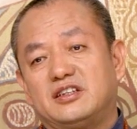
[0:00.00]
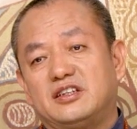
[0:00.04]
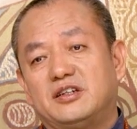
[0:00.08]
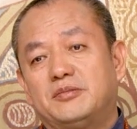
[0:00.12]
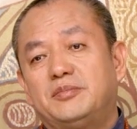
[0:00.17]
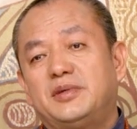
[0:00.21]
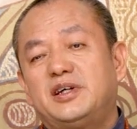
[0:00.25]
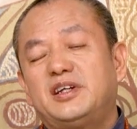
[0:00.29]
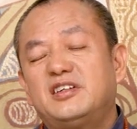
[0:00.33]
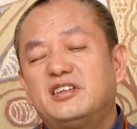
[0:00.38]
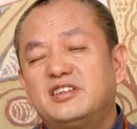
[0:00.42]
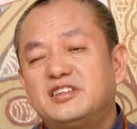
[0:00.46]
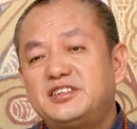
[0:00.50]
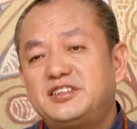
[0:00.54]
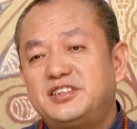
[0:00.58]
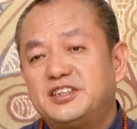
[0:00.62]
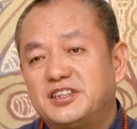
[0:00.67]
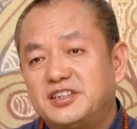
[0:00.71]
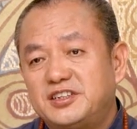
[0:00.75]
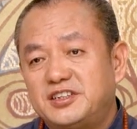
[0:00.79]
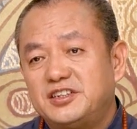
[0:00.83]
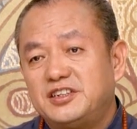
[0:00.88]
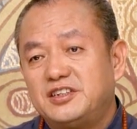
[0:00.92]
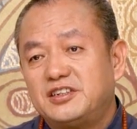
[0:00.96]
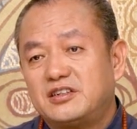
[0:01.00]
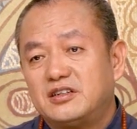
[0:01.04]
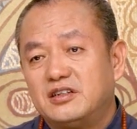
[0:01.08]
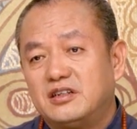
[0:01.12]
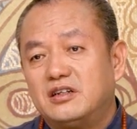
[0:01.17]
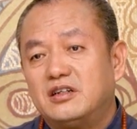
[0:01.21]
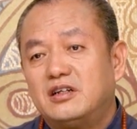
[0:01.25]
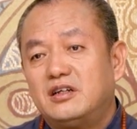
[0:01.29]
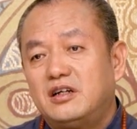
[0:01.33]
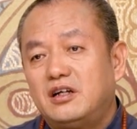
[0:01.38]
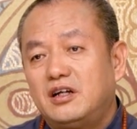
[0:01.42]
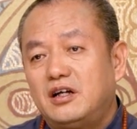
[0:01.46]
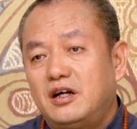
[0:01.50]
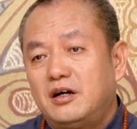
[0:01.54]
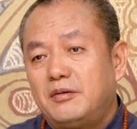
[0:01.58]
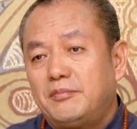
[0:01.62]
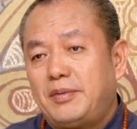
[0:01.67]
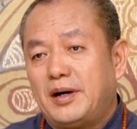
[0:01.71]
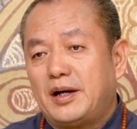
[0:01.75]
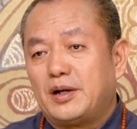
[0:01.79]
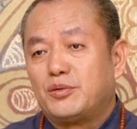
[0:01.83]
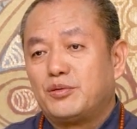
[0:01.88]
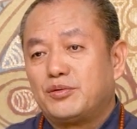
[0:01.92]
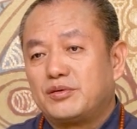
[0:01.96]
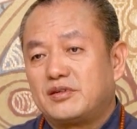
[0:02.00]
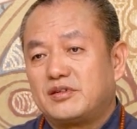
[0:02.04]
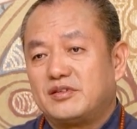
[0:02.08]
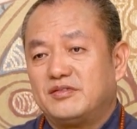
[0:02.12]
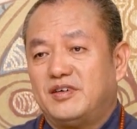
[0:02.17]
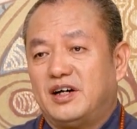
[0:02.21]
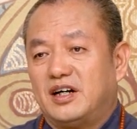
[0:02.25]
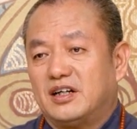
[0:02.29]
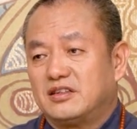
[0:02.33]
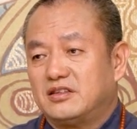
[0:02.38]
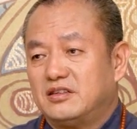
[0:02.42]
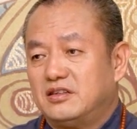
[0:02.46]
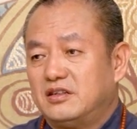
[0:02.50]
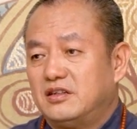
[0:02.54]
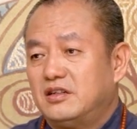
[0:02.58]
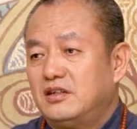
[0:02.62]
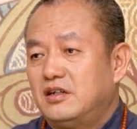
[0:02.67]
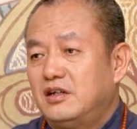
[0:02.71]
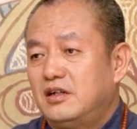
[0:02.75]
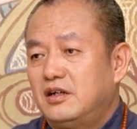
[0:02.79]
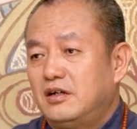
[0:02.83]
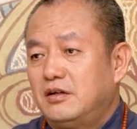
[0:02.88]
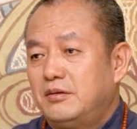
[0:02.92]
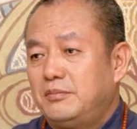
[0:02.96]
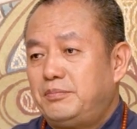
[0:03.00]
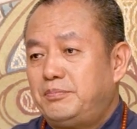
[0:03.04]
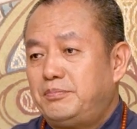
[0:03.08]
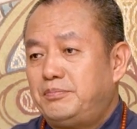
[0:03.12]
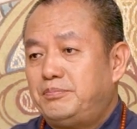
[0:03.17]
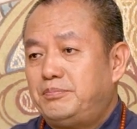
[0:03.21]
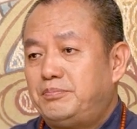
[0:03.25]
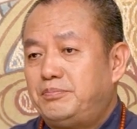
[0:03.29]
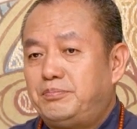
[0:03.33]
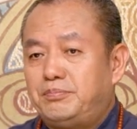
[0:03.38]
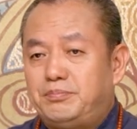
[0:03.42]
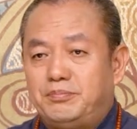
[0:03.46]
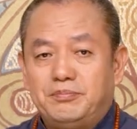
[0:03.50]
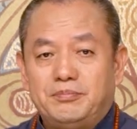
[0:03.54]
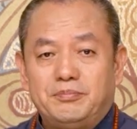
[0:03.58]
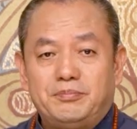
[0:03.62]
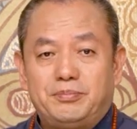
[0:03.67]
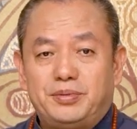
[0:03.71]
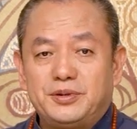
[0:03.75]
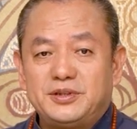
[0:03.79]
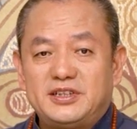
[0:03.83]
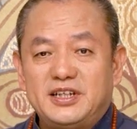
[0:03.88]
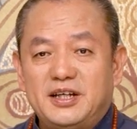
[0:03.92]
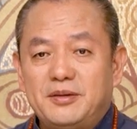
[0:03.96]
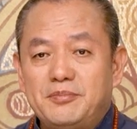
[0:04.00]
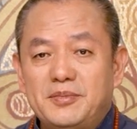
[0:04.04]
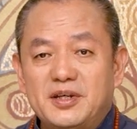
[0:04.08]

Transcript: Nobody would explain a nameless soldier who died halfway through.